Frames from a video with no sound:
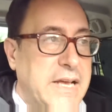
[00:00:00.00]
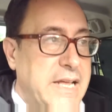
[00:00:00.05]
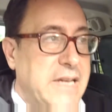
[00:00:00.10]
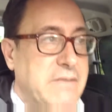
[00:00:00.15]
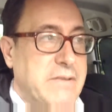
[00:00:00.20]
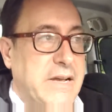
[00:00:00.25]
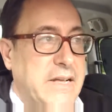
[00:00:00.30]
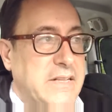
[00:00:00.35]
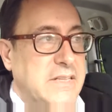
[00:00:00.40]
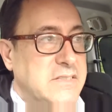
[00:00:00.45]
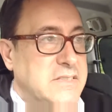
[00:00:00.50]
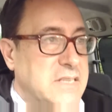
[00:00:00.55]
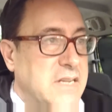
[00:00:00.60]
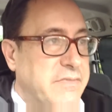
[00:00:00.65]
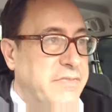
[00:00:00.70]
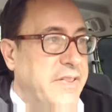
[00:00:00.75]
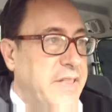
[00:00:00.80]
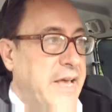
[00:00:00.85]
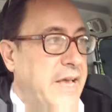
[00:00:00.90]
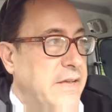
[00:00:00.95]
Anyway, that's
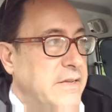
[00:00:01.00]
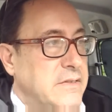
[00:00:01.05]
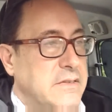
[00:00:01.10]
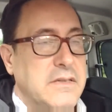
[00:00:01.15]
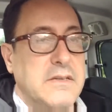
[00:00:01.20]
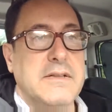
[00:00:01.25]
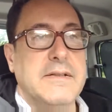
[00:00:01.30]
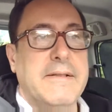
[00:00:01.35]
enough of that.